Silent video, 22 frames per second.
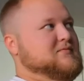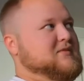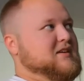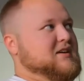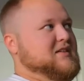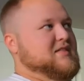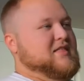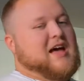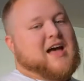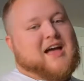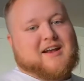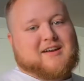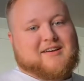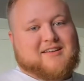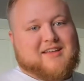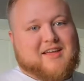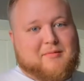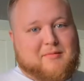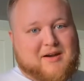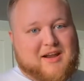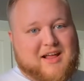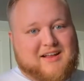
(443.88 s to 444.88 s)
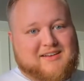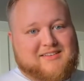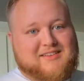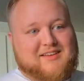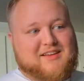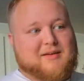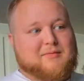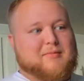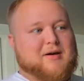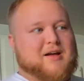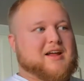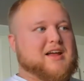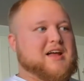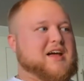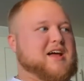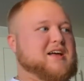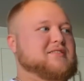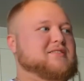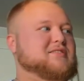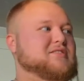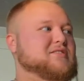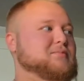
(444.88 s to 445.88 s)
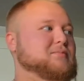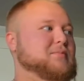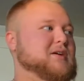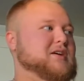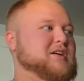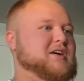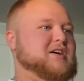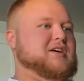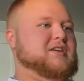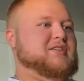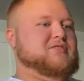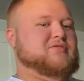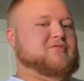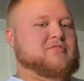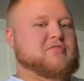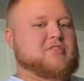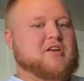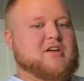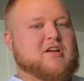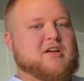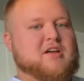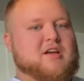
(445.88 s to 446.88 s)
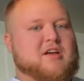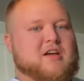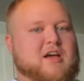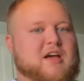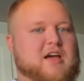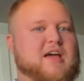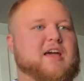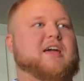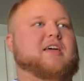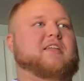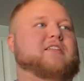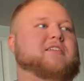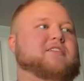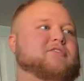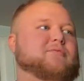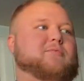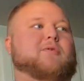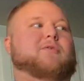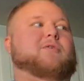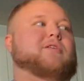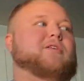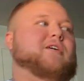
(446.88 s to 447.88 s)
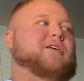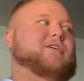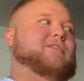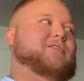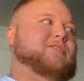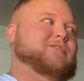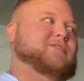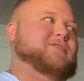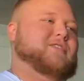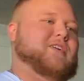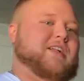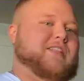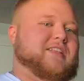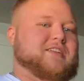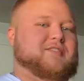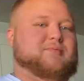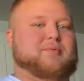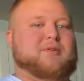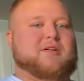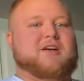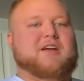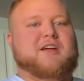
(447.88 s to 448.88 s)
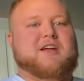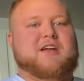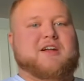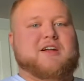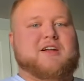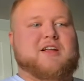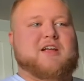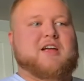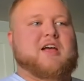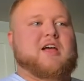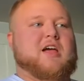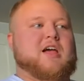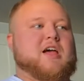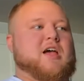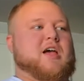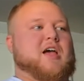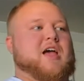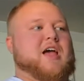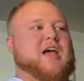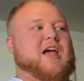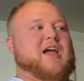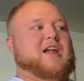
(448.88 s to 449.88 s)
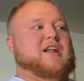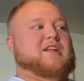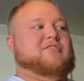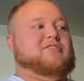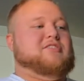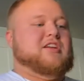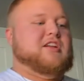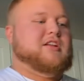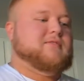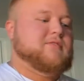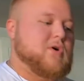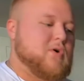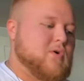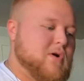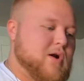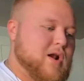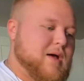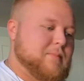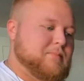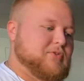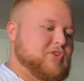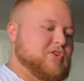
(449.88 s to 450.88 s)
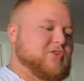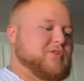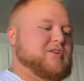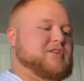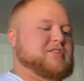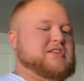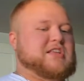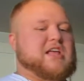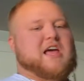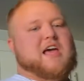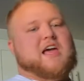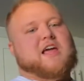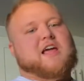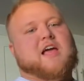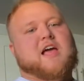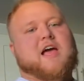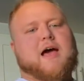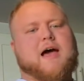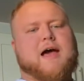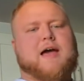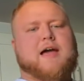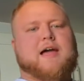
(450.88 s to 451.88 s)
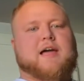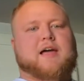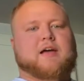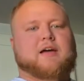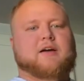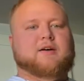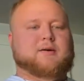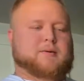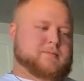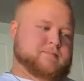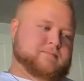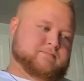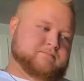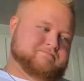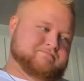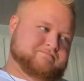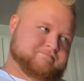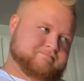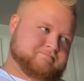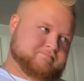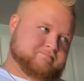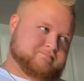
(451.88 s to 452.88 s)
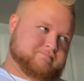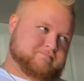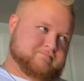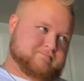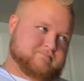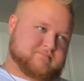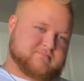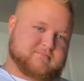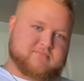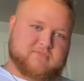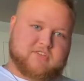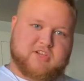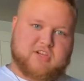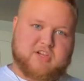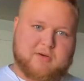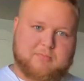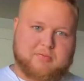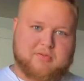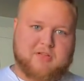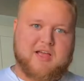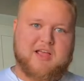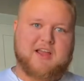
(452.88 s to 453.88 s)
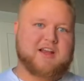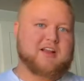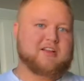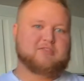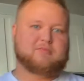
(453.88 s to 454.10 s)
That intimidates him, I guess, because, hey, this smoking hot girl's flying this plane. And instead of going up to her saying, hey, your plane is